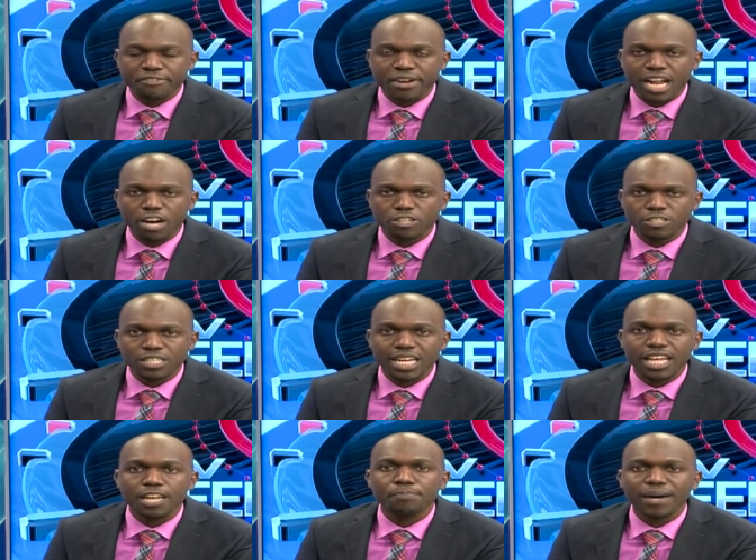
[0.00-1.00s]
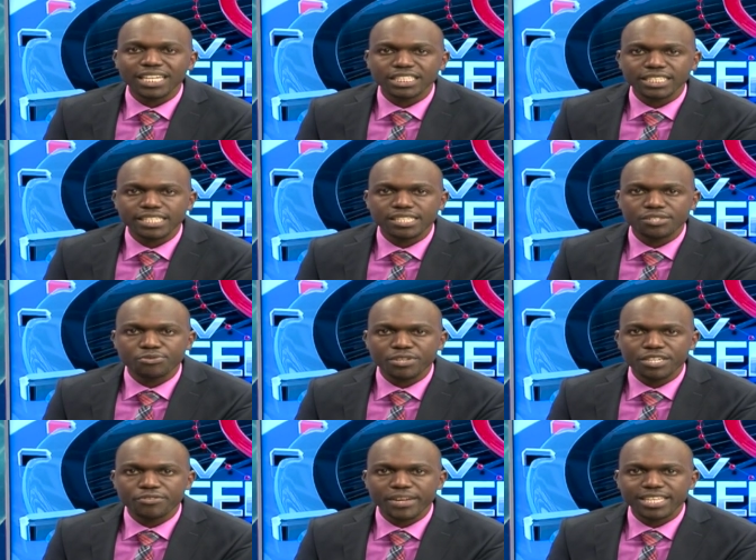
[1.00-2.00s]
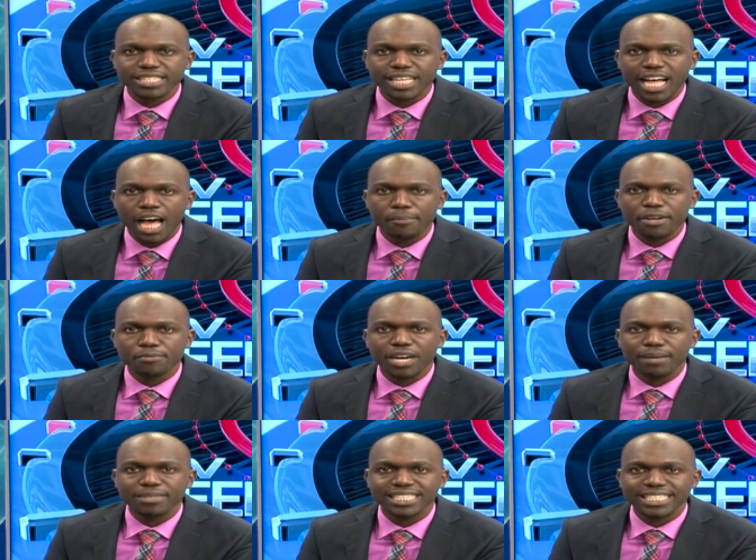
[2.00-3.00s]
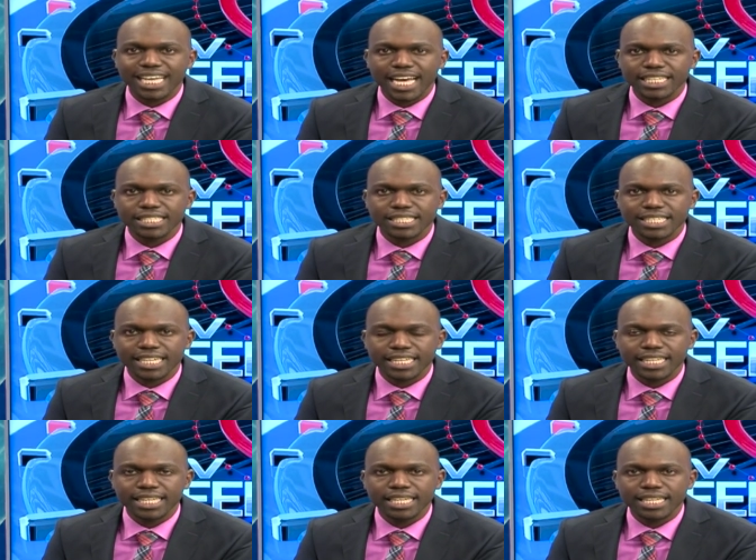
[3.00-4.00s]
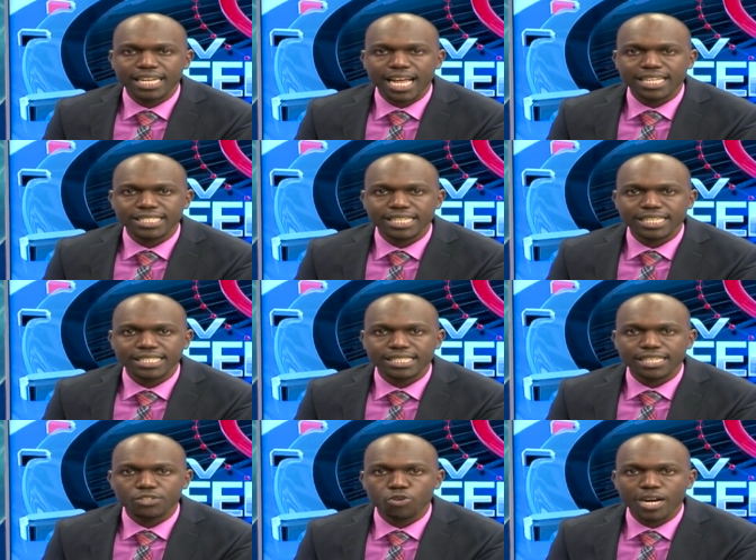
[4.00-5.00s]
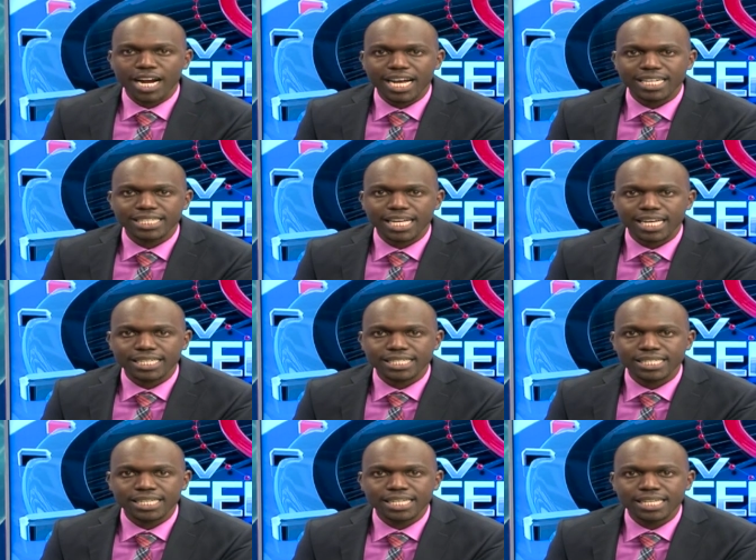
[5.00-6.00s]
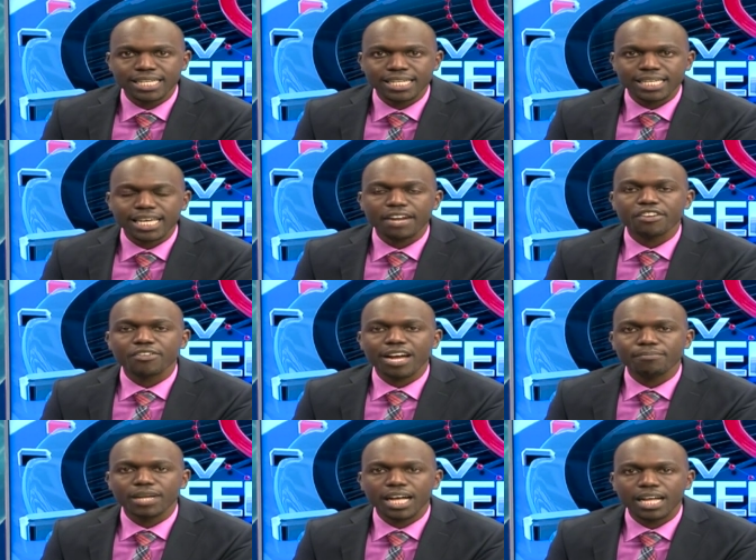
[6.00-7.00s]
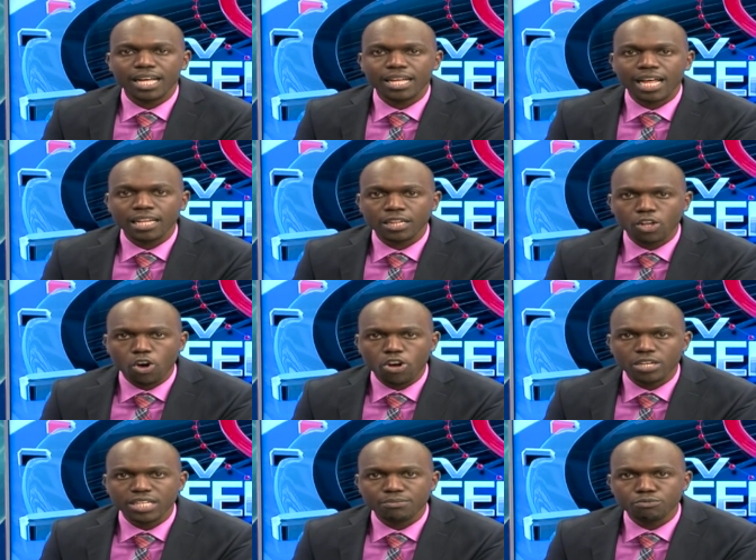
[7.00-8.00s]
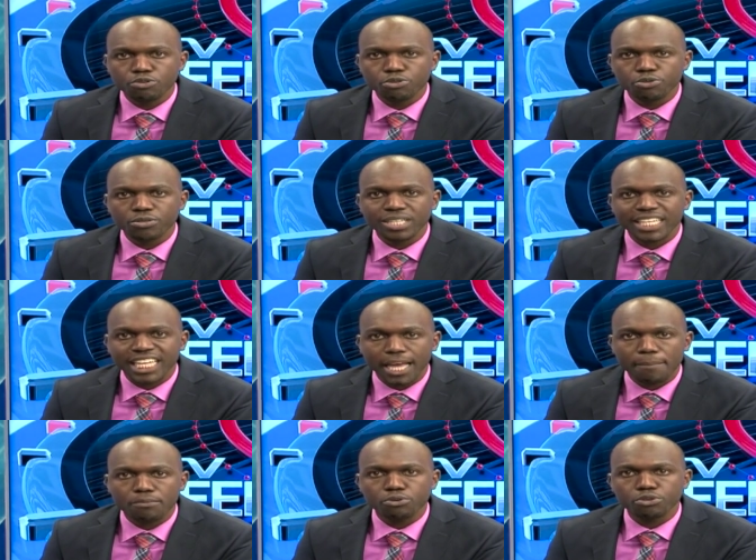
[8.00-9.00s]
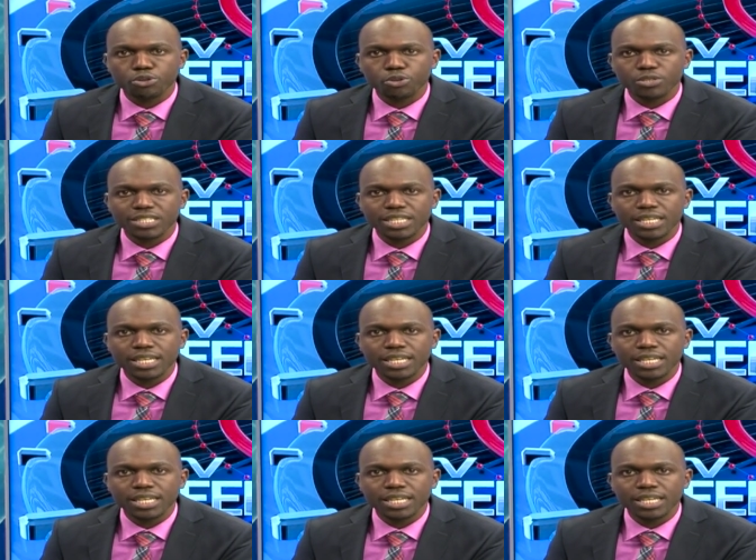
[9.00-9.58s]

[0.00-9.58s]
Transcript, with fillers: Renowned and passionate street racer Amir Mohamed died today in an accident that occurred at Karirana along Limuru Kiambu Road.